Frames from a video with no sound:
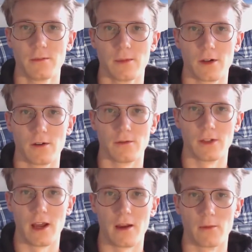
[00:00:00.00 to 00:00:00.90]
But
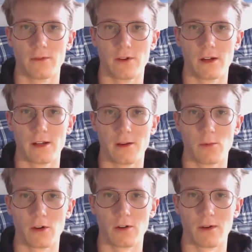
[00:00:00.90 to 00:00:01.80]
hopefully I will find a
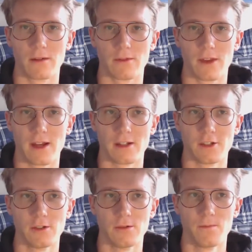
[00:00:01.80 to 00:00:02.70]
workaround for that
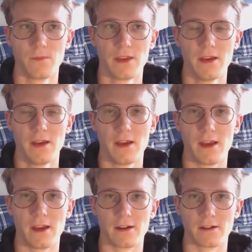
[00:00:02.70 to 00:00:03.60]
issue.
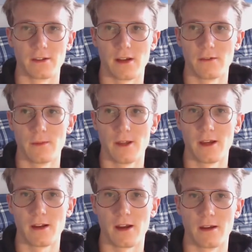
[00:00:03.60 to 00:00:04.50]
And aside from
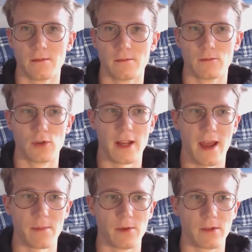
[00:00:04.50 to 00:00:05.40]
that, I'm pretty
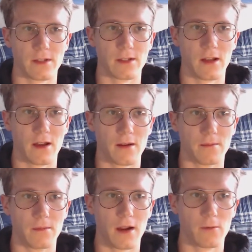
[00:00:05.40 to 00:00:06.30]
happy with it.
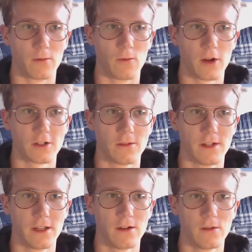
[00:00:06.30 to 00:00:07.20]
I watched a
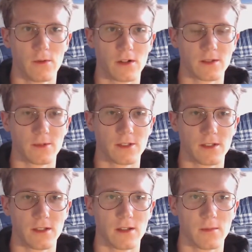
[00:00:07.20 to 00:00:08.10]
video where someone said
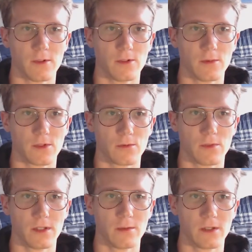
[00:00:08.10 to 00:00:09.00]
that Ubuntu was
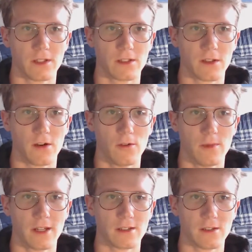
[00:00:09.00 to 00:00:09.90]
really, really slow
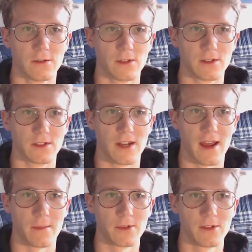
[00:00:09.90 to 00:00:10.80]
because it uses
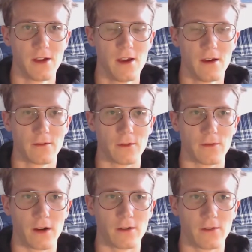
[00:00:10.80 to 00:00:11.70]
snaps for
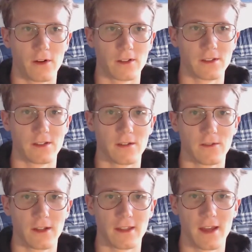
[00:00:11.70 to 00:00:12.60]
Firefox and stuff
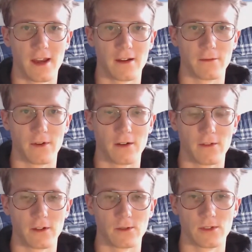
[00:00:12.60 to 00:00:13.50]
like that, and
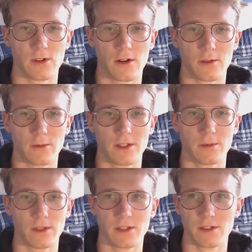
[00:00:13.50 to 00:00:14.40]
Firefox was starting really,
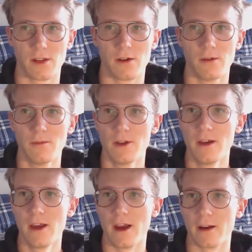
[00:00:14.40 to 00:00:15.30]
really slow.
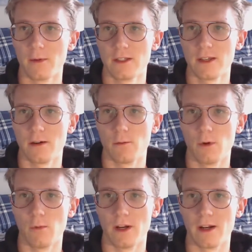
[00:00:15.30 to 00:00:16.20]
And I would say it
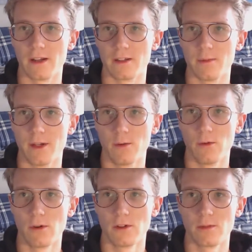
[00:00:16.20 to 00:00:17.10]
won't win any speed
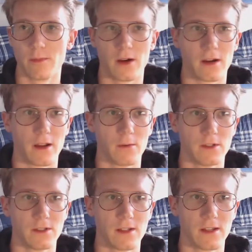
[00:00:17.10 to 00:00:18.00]
awards, but I
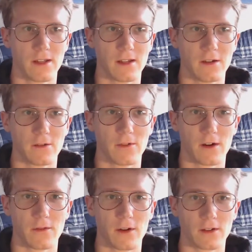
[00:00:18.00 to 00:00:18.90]
would say that,
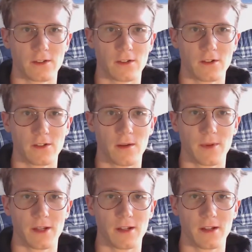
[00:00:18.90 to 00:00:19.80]
Firefox starts up
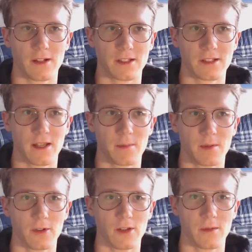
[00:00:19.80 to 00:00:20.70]
in an
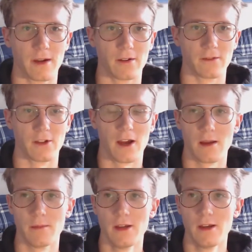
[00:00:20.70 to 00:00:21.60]
acceptable amount of
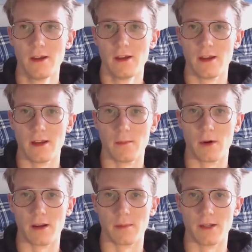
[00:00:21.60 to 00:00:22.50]
time, in
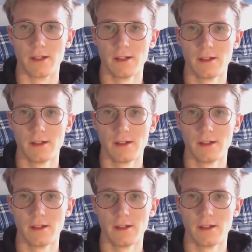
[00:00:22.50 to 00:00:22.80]
my opinion.